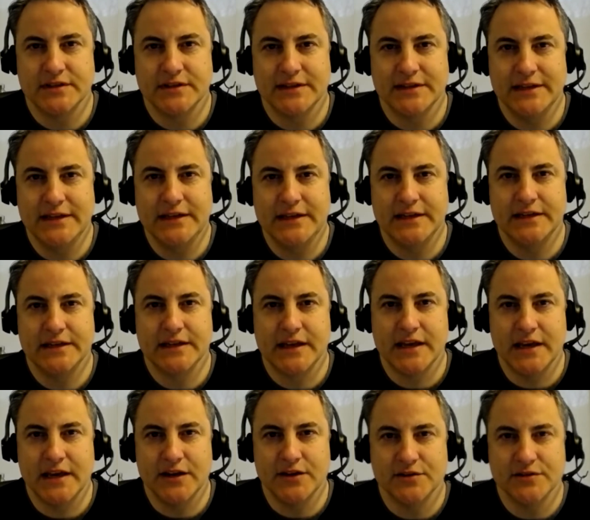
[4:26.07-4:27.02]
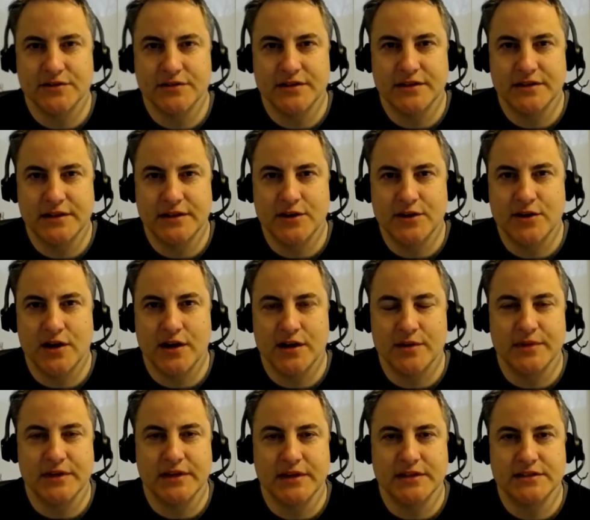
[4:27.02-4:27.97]
lead indicators that the
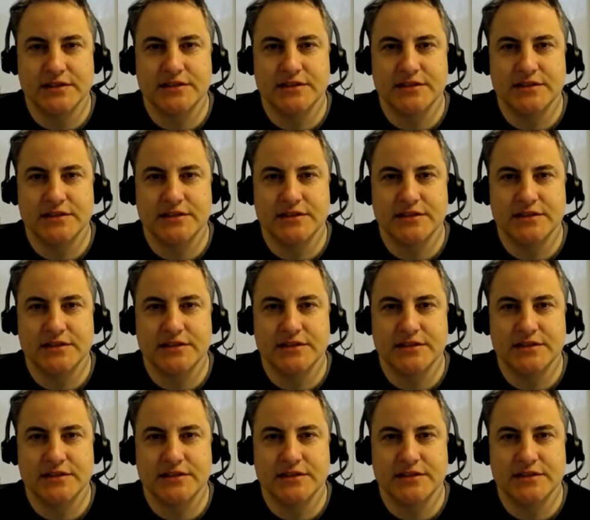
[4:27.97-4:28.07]
economy is